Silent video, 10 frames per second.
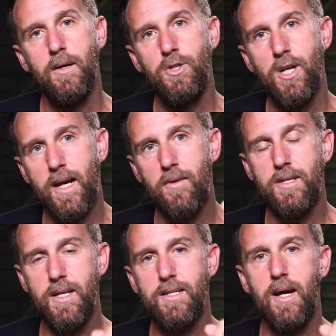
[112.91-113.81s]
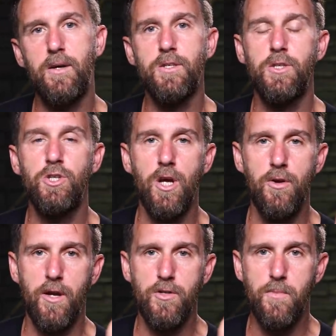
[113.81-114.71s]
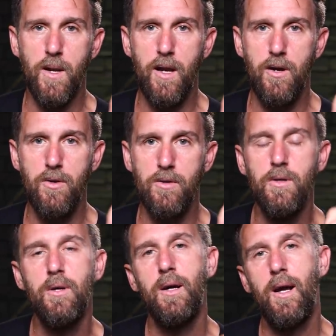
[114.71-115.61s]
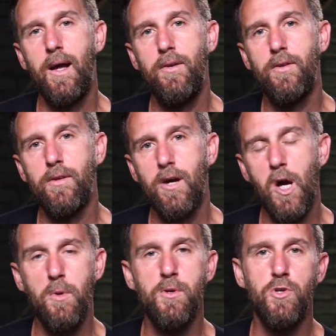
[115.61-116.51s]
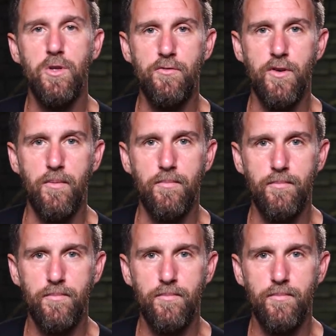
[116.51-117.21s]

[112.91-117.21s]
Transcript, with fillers: Check out the details in the show notes below and hope you enjoy the film.